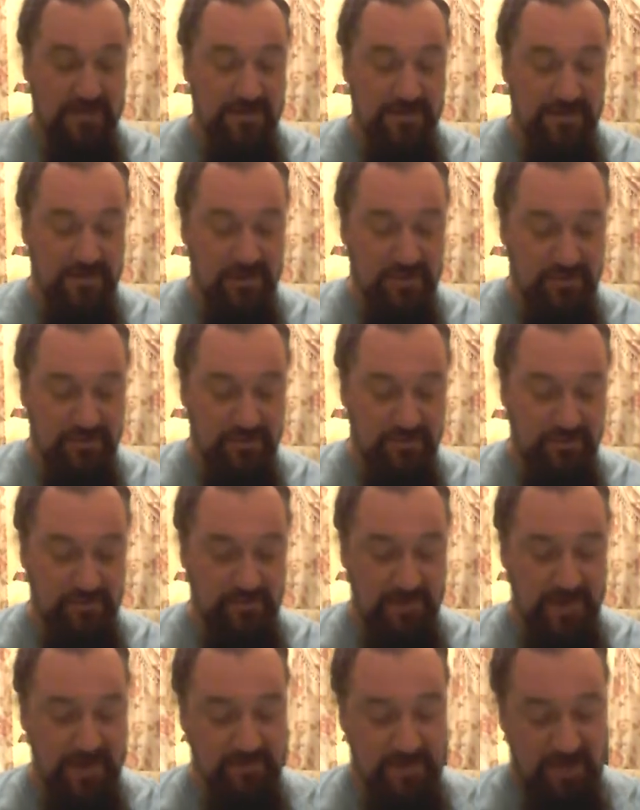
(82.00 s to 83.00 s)
Tissues
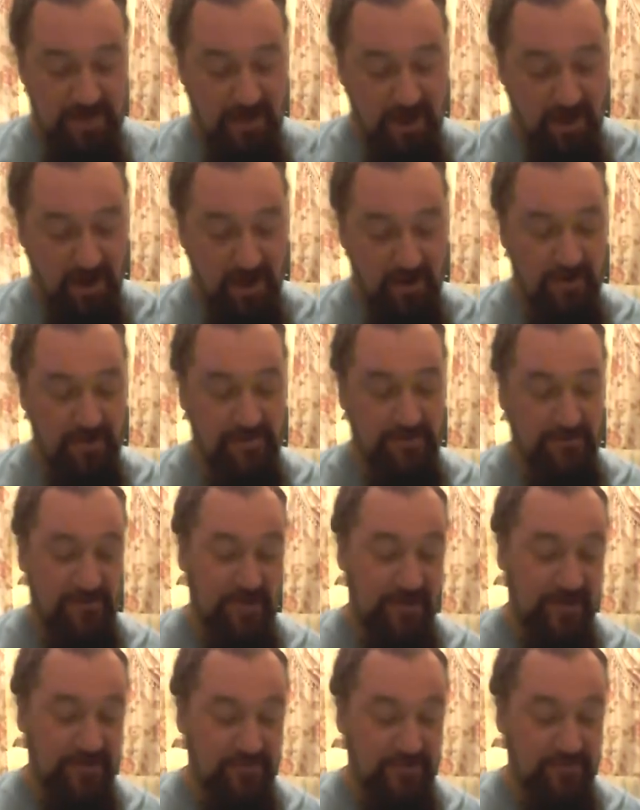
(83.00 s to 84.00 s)
may be hard,
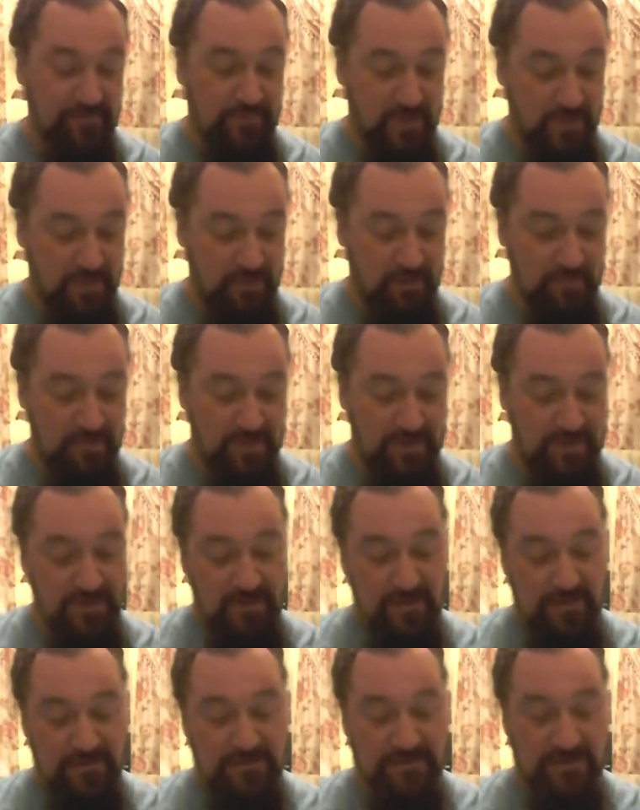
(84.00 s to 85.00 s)
as in bone,
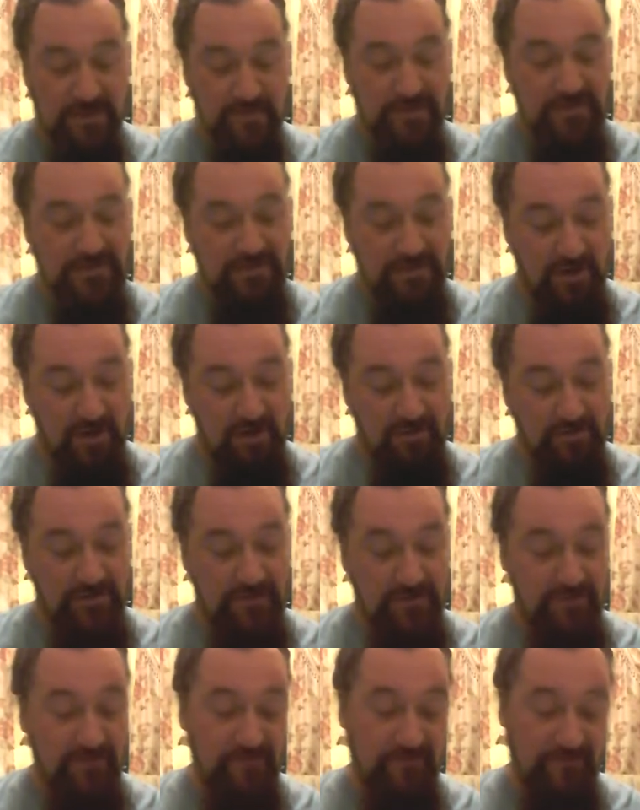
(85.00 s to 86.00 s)

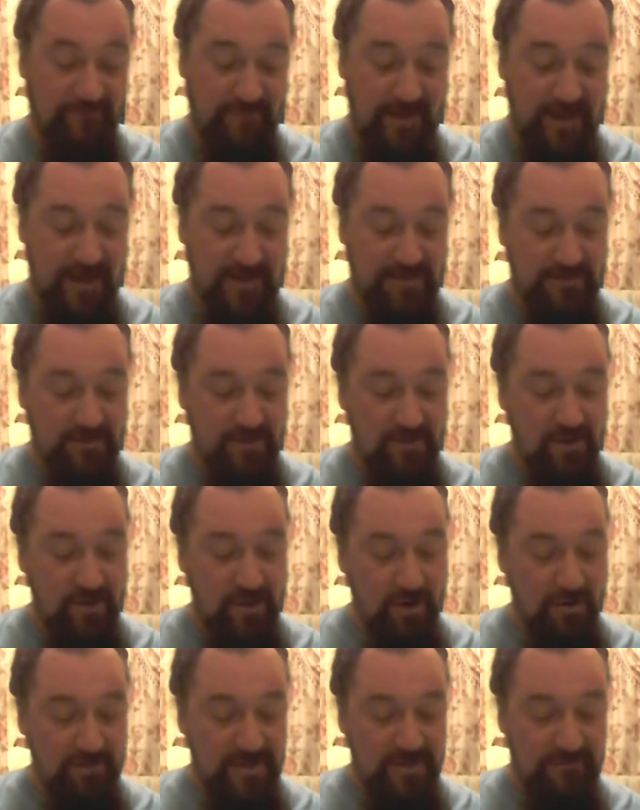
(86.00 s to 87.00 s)
semi-solid, fat,
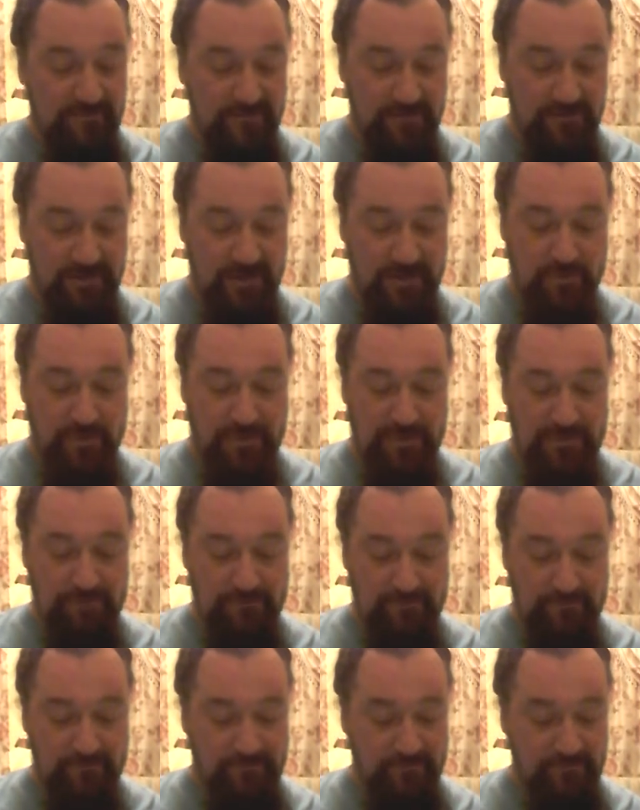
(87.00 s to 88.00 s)
or even liquid,
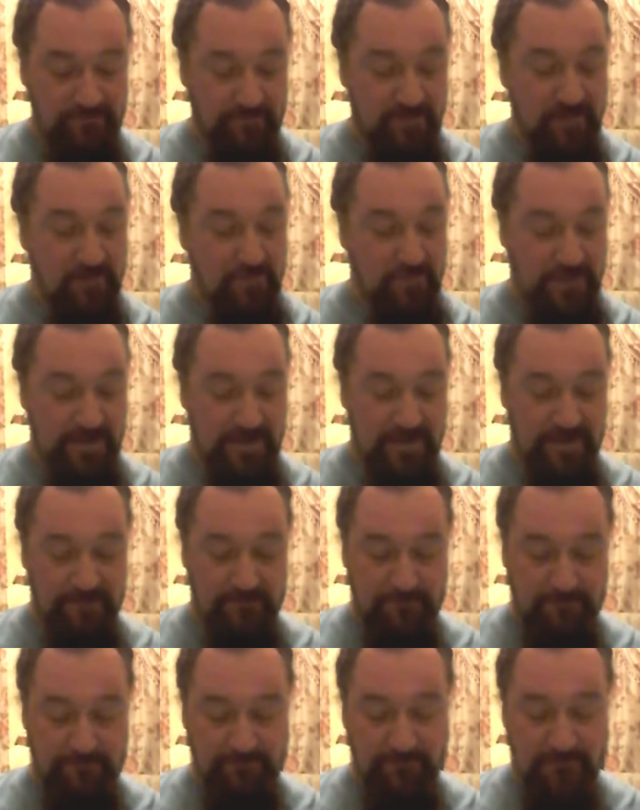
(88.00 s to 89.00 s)
blood,
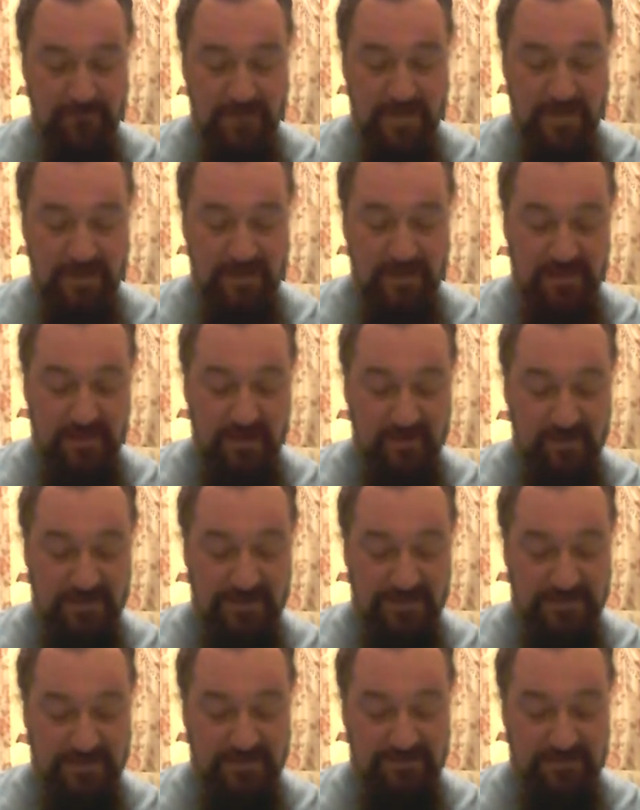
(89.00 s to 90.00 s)
in their
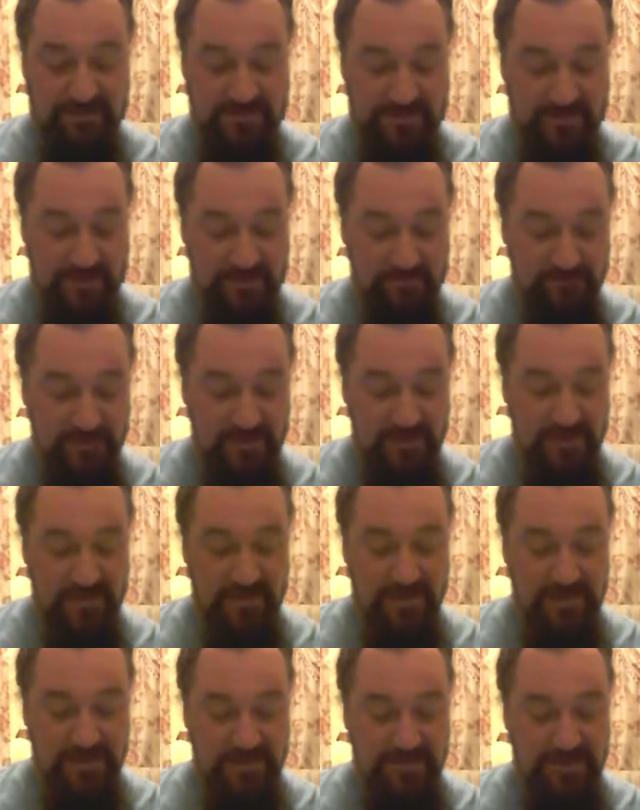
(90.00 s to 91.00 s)
consistency.
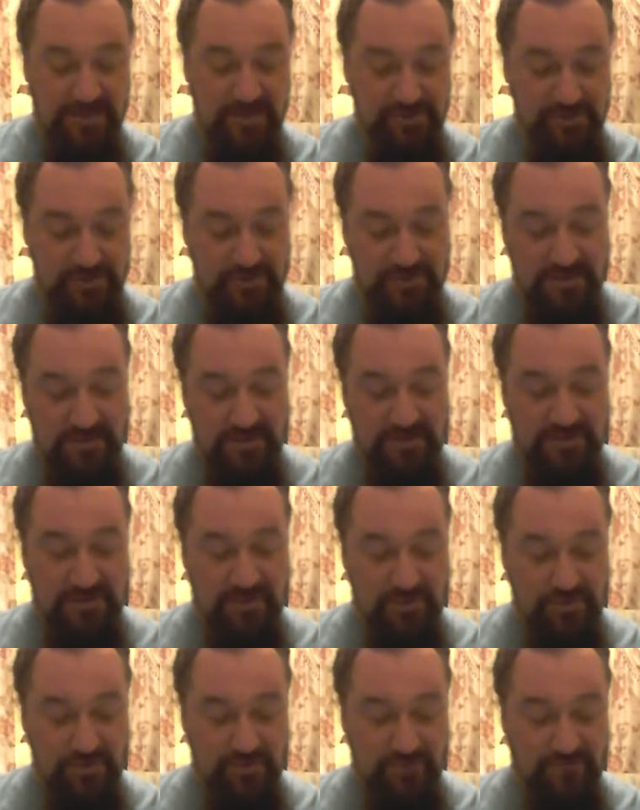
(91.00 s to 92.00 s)
In addition,
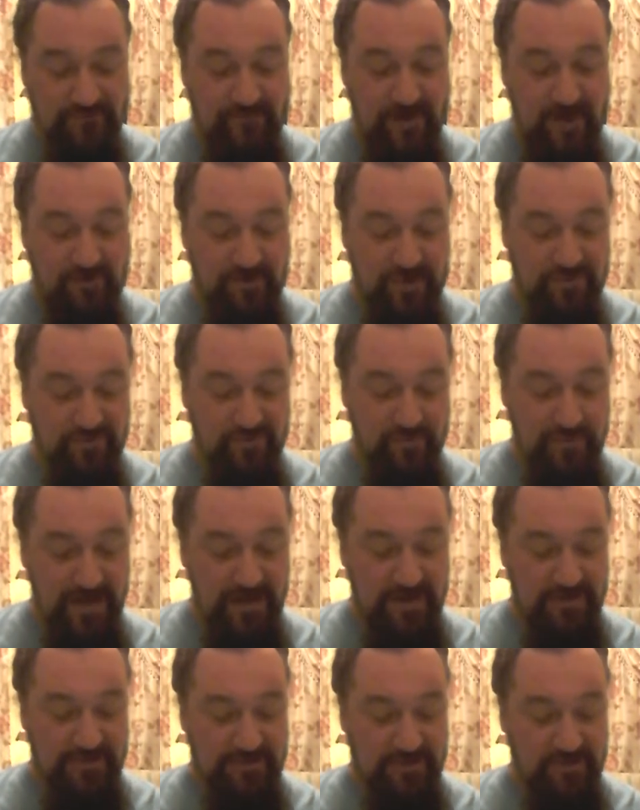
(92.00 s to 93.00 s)
tissues vary
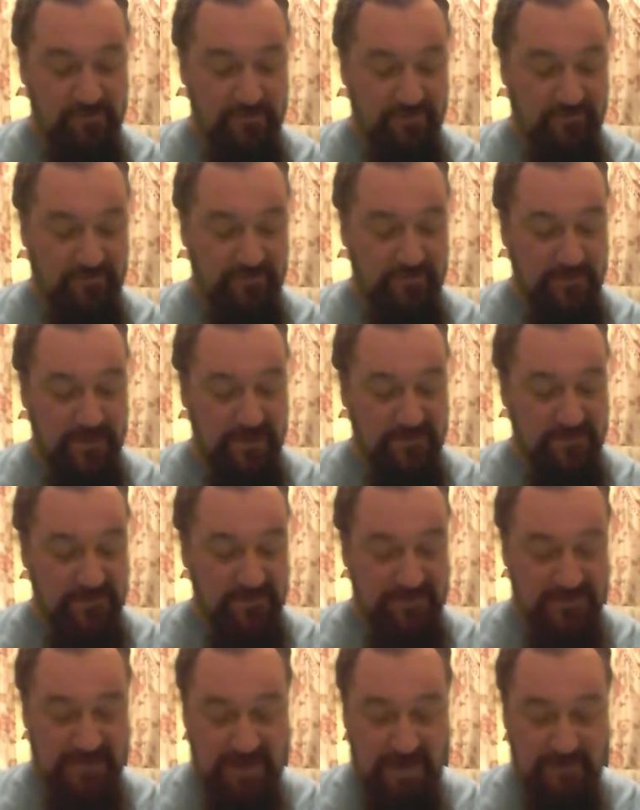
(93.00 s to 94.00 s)
tremendously with respect to
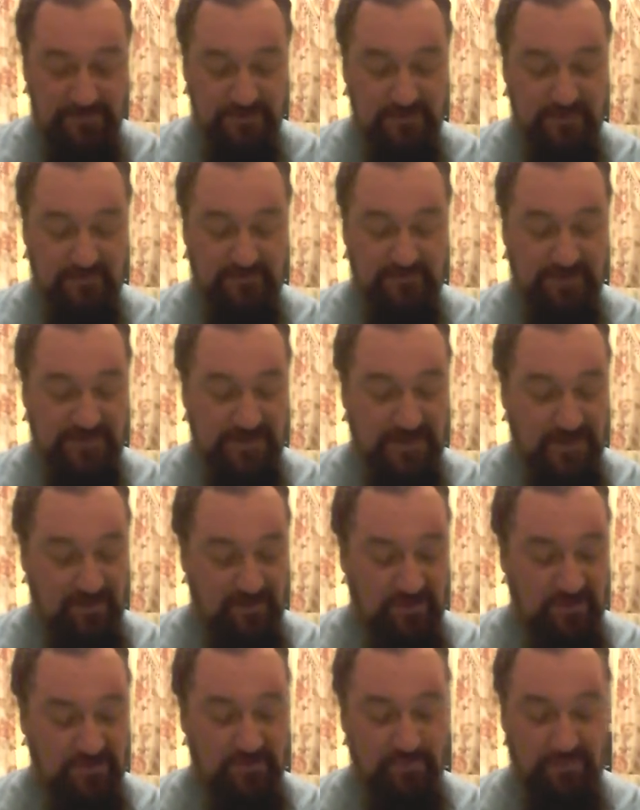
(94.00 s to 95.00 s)
the types of
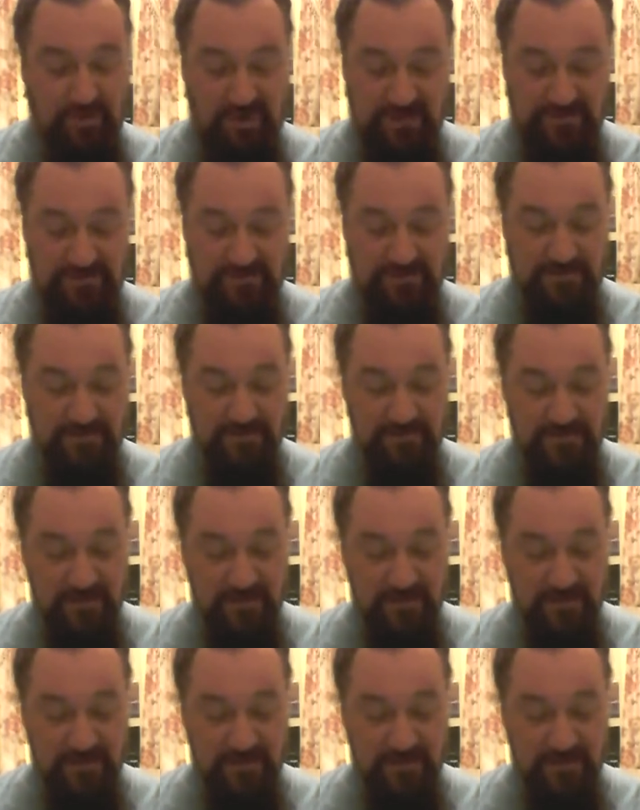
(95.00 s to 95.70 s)
cells present,